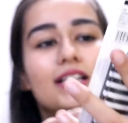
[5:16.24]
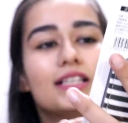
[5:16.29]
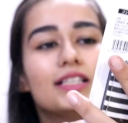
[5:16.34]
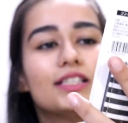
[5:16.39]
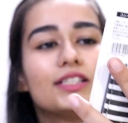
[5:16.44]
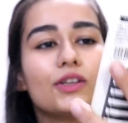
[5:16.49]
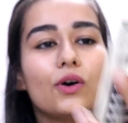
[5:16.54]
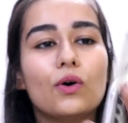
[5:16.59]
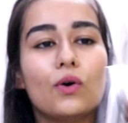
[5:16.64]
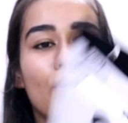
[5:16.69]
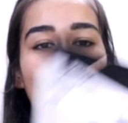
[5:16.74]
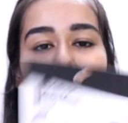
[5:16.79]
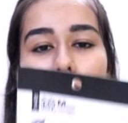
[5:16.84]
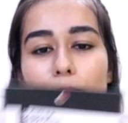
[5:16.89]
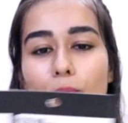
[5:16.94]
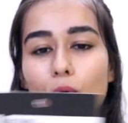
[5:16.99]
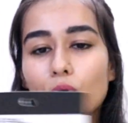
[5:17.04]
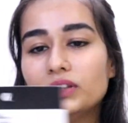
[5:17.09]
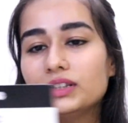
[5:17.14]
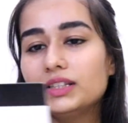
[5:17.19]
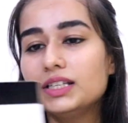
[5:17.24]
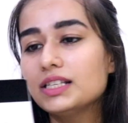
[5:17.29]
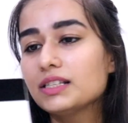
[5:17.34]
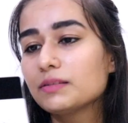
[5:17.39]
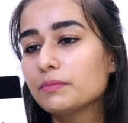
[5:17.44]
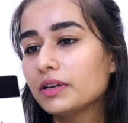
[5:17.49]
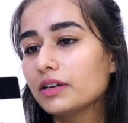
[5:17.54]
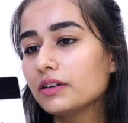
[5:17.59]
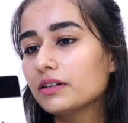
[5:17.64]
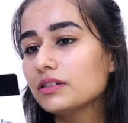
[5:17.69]
So both these
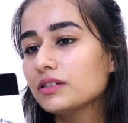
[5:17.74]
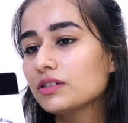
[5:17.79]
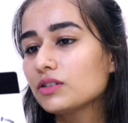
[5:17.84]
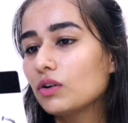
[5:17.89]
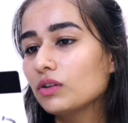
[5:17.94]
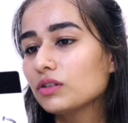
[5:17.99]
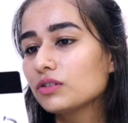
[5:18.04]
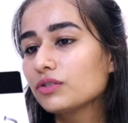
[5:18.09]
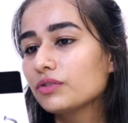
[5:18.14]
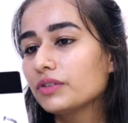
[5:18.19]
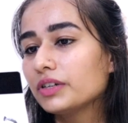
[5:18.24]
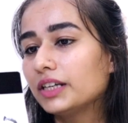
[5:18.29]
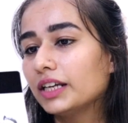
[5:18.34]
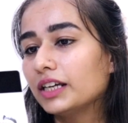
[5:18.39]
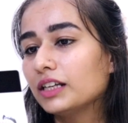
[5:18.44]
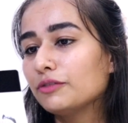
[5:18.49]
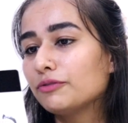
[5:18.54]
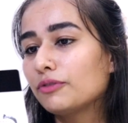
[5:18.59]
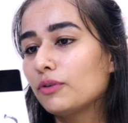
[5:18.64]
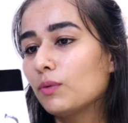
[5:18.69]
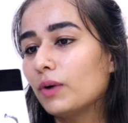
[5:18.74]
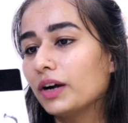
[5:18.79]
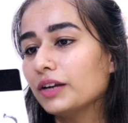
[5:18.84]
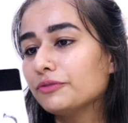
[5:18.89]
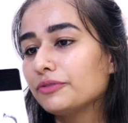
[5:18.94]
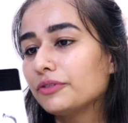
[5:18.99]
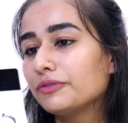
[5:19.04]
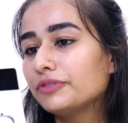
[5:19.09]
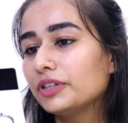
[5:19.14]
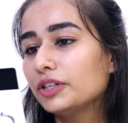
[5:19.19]
mirrors also retail for
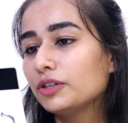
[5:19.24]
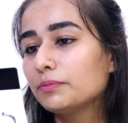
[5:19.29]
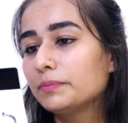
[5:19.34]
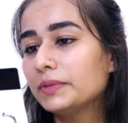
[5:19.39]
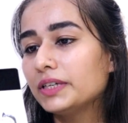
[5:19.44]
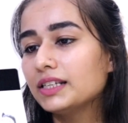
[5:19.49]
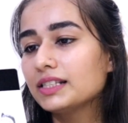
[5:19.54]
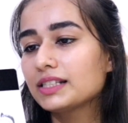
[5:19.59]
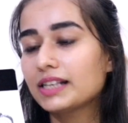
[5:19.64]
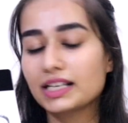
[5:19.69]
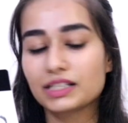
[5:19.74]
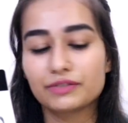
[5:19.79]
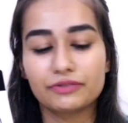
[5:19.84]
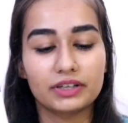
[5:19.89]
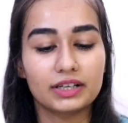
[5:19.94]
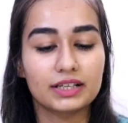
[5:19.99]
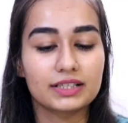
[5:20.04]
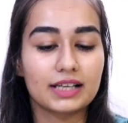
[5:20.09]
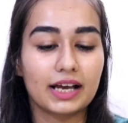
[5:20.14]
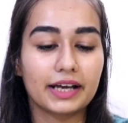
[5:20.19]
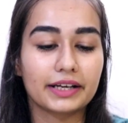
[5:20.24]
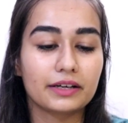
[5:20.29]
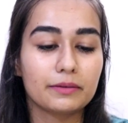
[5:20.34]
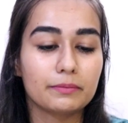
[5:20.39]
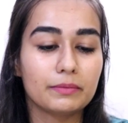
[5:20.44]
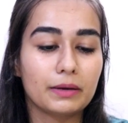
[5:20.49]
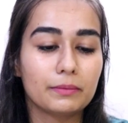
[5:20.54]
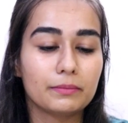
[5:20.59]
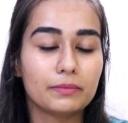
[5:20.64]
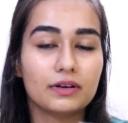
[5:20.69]
150 rupees as far as I
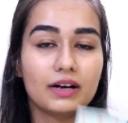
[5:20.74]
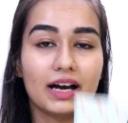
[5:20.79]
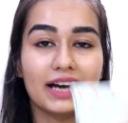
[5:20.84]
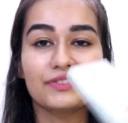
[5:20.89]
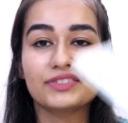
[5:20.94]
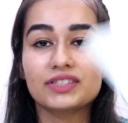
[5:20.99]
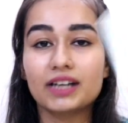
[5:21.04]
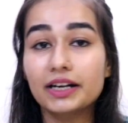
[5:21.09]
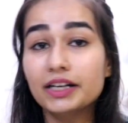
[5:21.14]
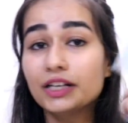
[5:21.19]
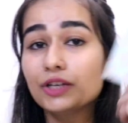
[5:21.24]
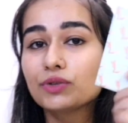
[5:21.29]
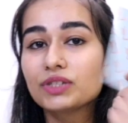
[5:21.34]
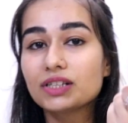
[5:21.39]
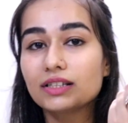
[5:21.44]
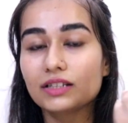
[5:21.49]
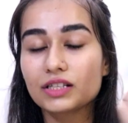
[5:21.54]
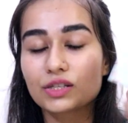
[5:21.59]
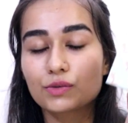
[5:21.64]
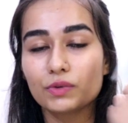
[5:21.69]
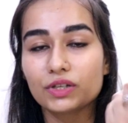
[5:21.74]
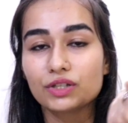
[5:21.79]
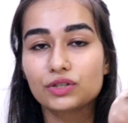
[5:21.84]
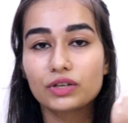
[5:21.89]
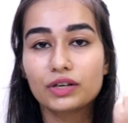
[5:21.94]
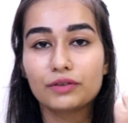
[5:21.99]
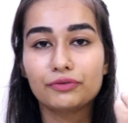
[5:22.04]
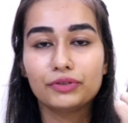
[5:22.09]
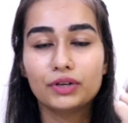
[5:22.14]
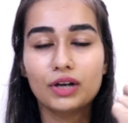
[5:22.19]
remember. I started using this one. So
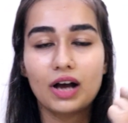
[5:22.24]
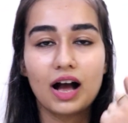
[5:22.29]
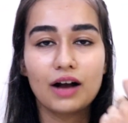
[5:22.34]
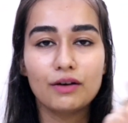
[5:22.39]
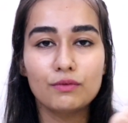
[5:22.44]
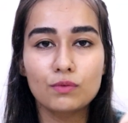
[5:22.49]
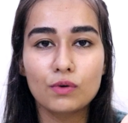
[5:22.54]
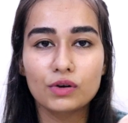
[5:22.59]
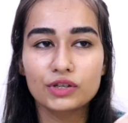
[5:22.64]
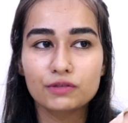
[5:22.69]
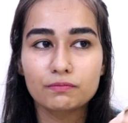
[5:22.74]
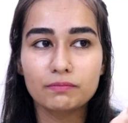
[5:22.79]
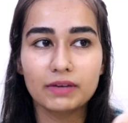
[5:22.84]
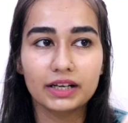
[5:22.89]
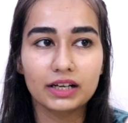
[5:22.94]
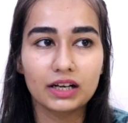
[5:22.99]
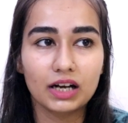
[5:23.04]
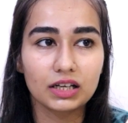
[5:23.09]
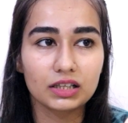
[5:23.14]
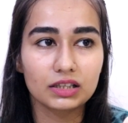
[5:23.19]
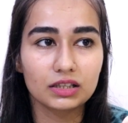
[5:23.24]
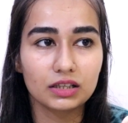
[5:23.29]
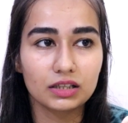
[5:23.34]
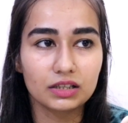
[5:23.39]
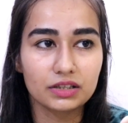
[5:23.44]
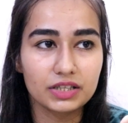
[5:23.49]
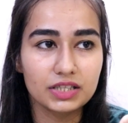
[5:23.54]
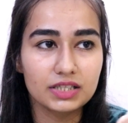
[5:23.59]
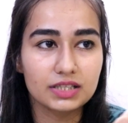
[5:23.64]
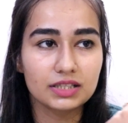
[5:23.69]
if you have watched my
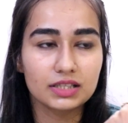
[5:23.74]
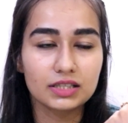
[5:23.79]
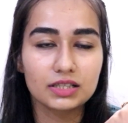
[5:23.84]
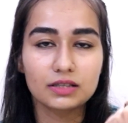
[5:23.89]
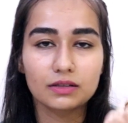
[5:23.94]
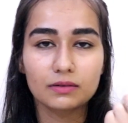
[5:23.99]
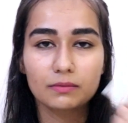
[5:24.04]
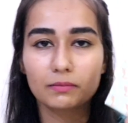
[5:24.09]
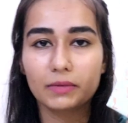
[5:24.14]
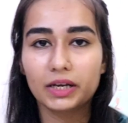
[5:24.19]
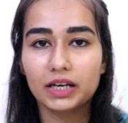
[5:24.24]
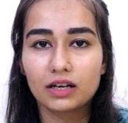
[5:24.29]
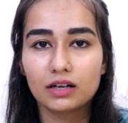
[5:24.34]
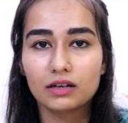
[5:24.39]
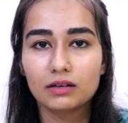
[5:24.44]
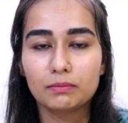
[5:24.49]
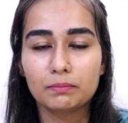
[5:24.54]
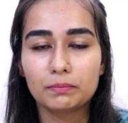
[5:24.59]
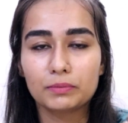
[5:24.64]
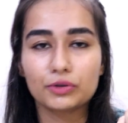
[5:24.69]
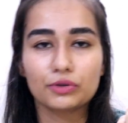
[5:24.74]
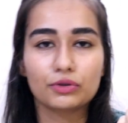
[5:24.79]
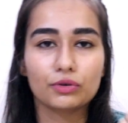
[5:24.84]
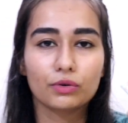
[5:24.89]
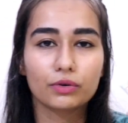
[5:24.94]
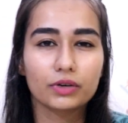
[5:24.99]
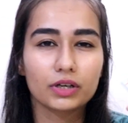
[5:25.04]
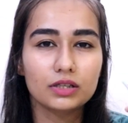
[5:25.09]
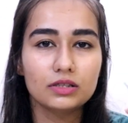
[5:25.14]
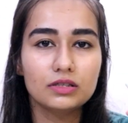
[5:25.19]
recent makeup
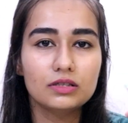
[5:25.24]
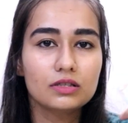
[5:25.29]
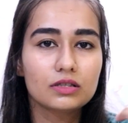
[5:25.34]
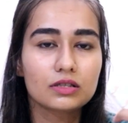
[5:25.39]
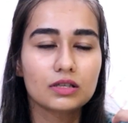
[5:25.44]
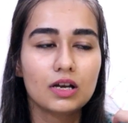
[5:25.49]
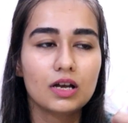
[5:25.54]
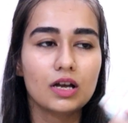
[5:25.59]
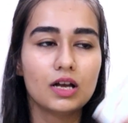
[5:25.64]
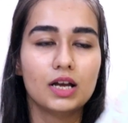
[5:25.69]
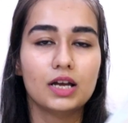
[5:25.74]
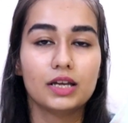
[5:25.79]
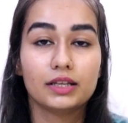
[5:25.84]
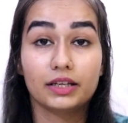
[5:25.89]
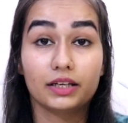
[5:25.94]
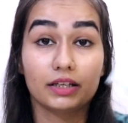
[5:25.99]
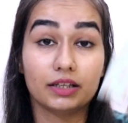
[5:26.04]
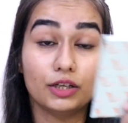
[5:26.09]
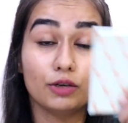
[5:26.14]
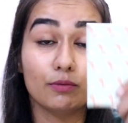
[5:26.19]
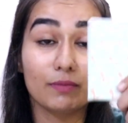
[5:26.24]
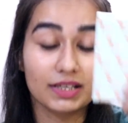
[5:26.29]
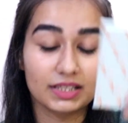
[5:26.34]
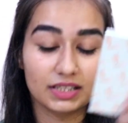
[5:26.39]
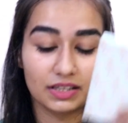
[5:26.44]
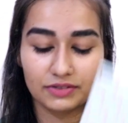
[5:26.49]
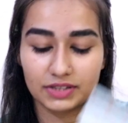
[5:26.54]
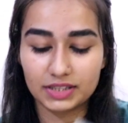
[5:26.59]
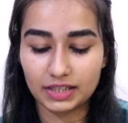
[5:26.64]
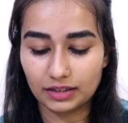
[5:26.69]
tutorials, then you
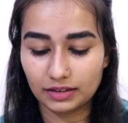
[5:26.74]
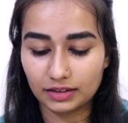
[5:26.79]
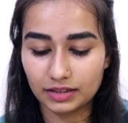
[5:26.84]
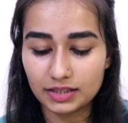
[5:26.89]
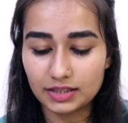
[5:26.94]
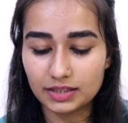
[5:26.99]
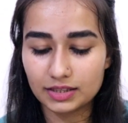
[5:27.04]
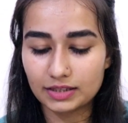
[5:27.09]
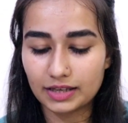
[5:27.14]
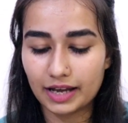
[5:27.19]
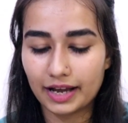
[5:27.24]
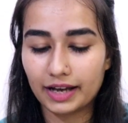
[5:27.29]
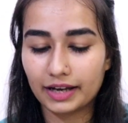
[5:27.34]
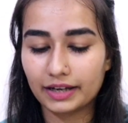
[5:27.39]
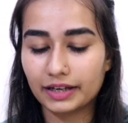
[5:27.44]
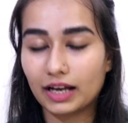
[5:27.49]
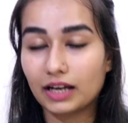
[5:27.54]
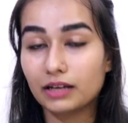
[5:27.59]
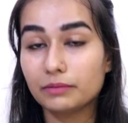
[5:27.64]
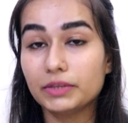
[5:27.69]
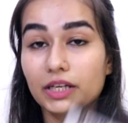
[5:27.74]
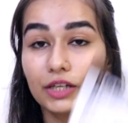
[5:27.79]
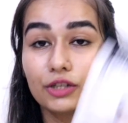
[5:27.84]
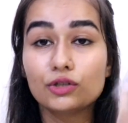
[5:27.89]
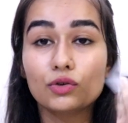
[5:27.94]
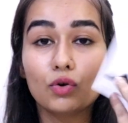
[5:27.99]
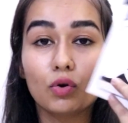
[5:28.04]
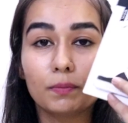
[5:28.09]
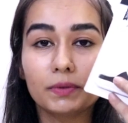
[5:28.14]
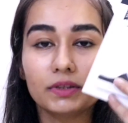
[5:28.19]
must have seen this, and I'm yet
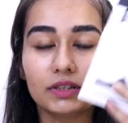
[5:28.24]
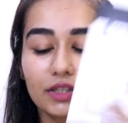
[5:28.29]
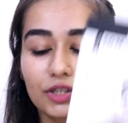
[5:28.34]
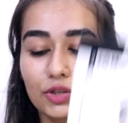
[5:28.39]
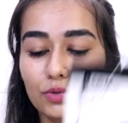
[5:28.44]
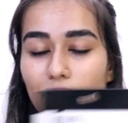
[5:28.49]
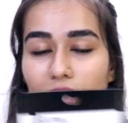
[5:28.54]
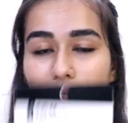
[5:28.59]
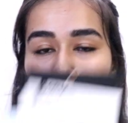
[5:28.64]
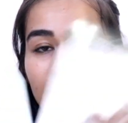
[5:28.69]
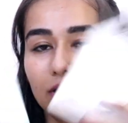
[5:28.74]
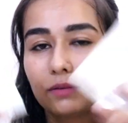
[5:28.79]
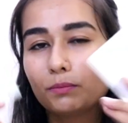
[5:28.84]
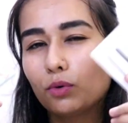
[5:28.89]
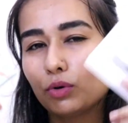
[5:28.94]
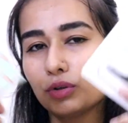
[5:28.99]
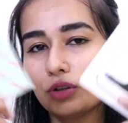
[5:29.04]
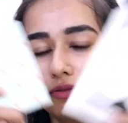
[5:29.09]
to open this one, but both